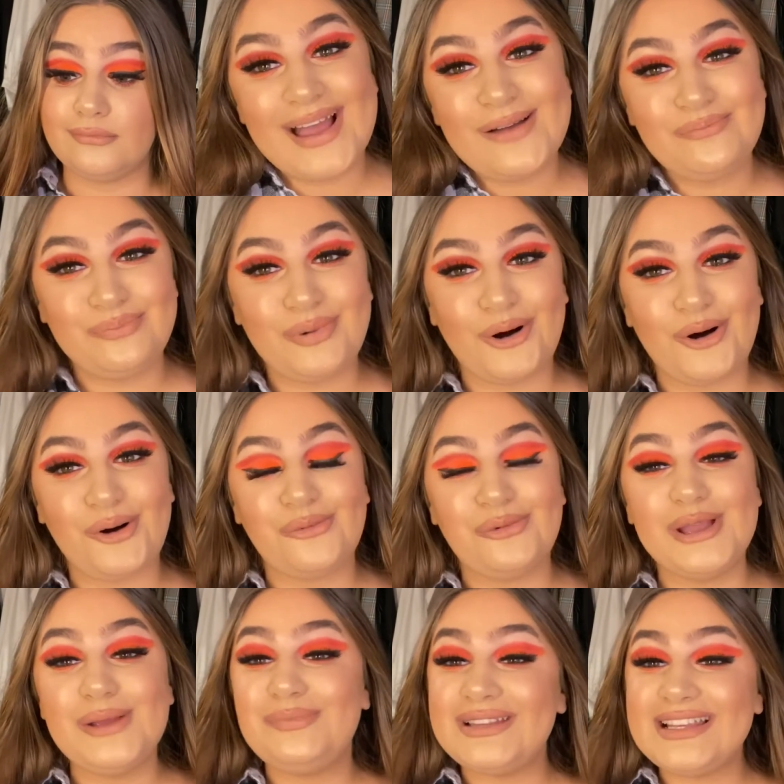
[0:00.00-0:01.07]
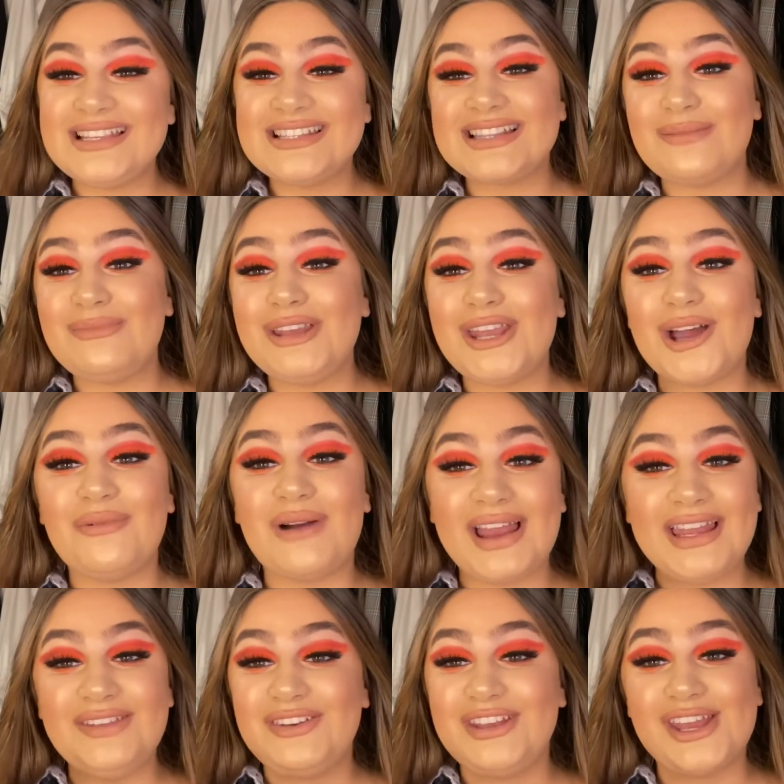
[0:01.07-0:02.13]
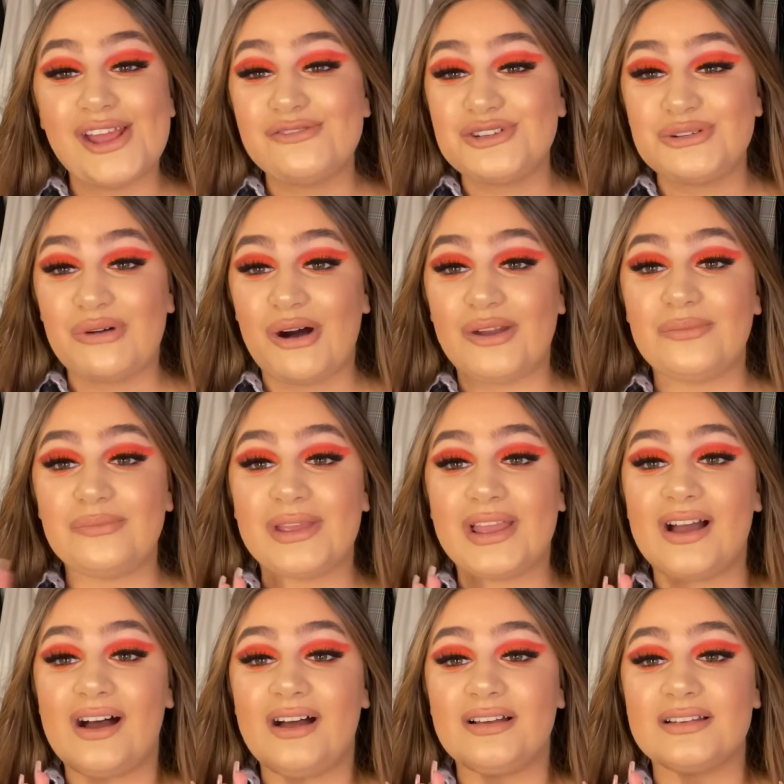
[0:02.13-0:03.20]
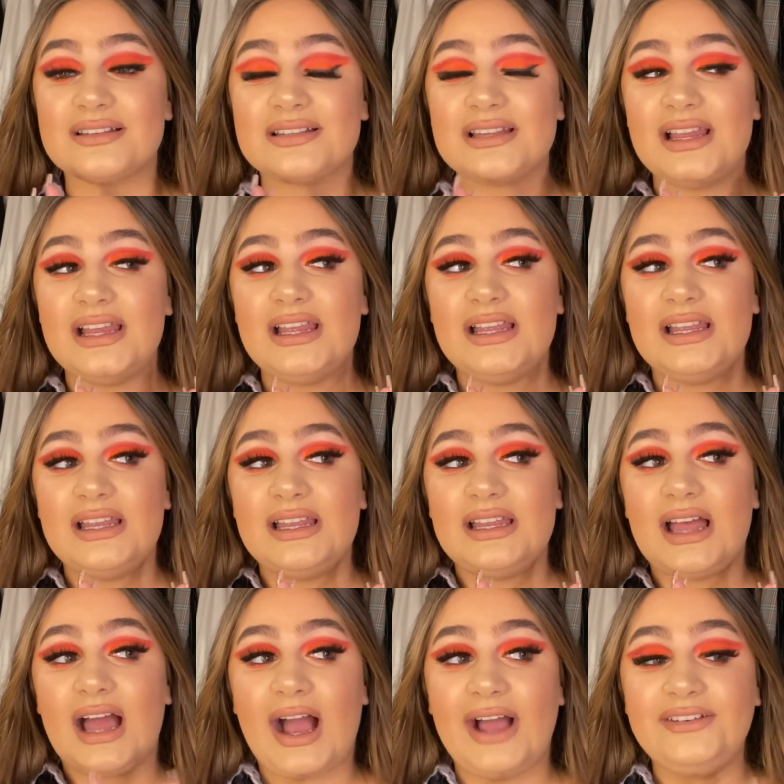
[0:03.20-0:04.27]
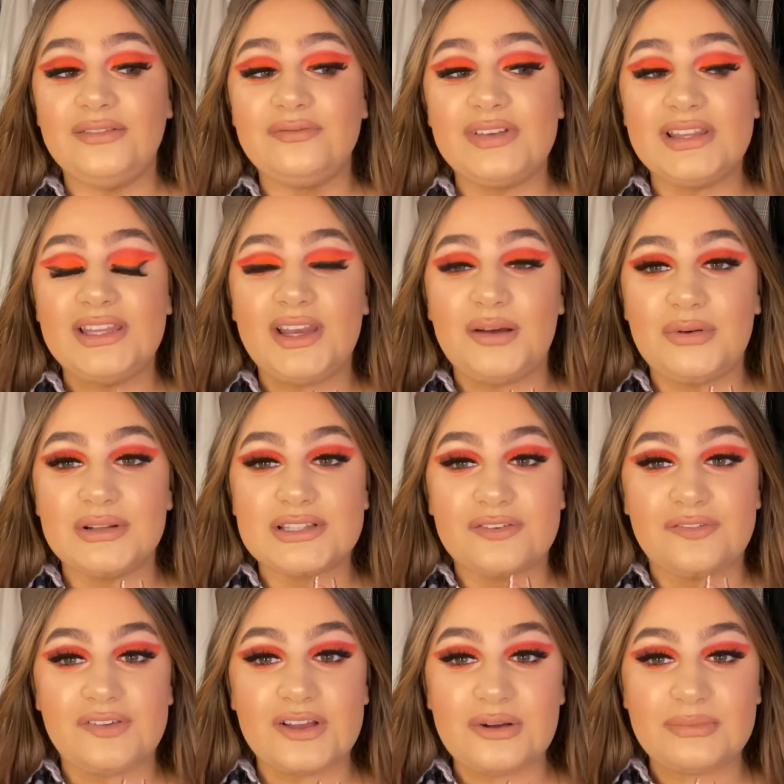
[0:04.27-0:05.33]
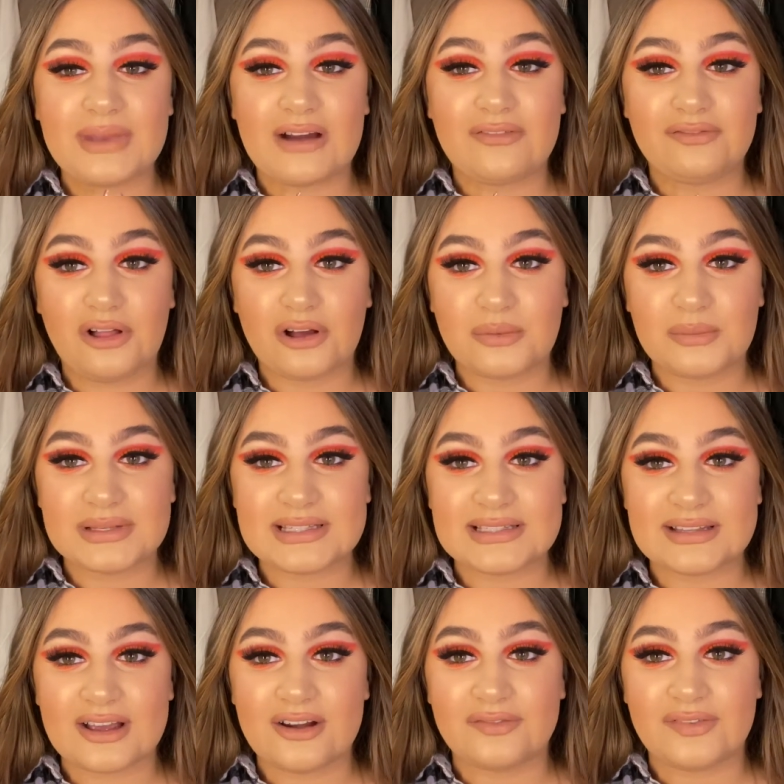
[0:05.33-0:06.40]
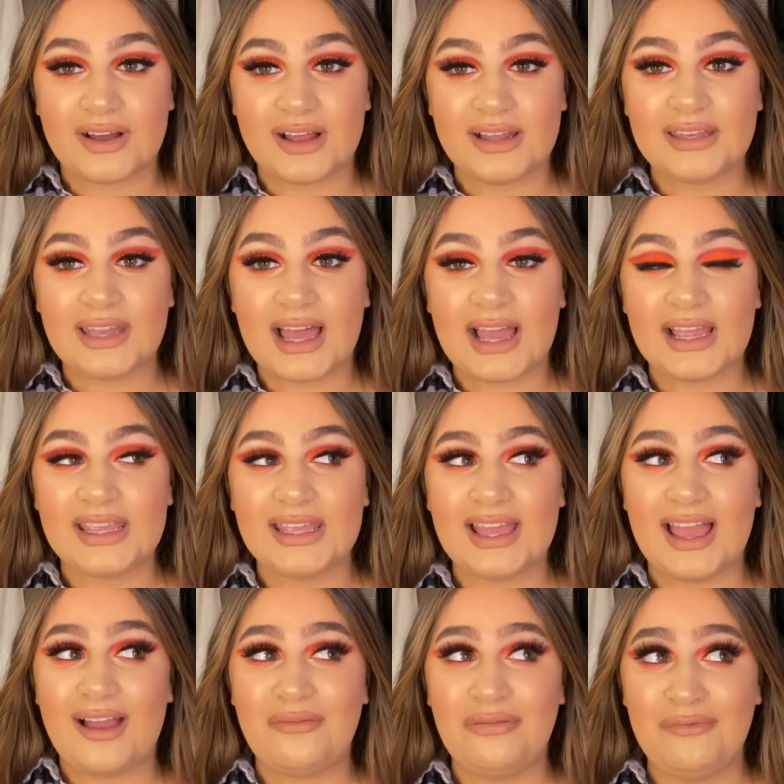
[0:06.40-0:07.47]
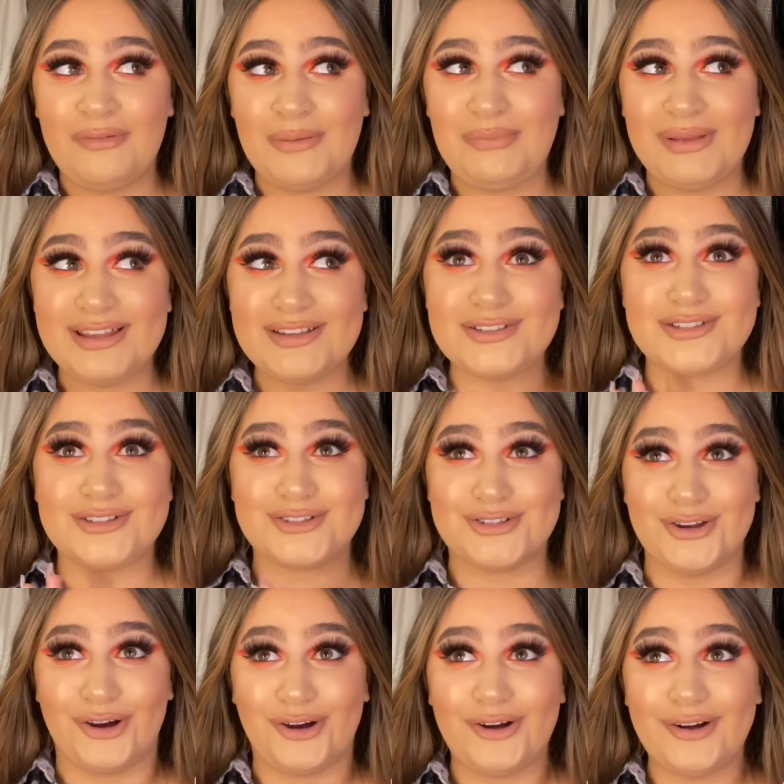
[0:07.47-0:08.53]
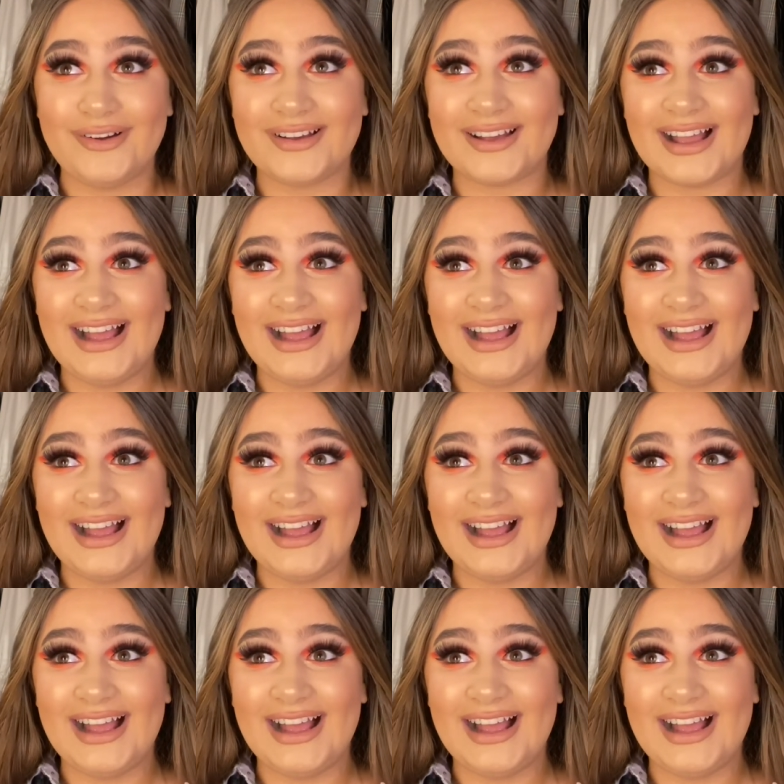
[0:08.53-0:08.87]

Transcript: But will you please let me know any videos you want, because I don't really know what to film now Vlogmas is over. Like, I'm a bit stuck.